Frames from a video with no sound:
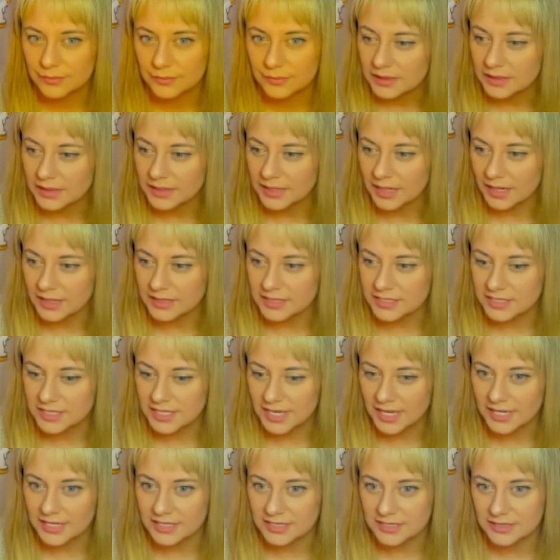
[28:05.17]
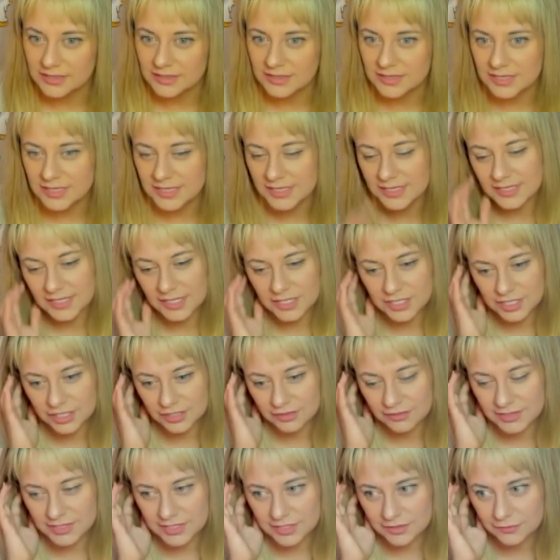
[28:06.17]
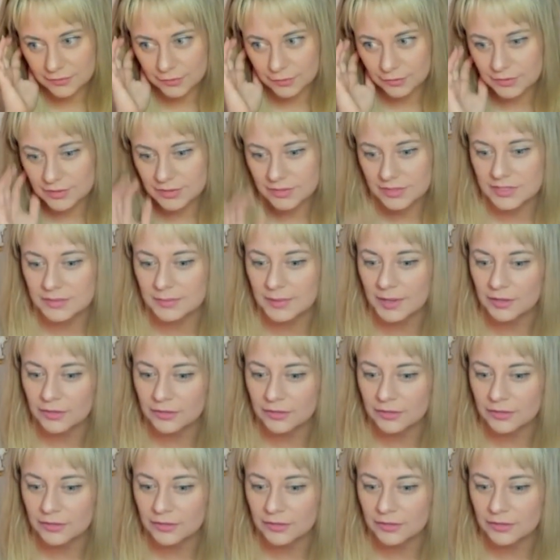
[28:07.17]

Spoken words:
yeah, I just can't see touching the rest of the food. So it's about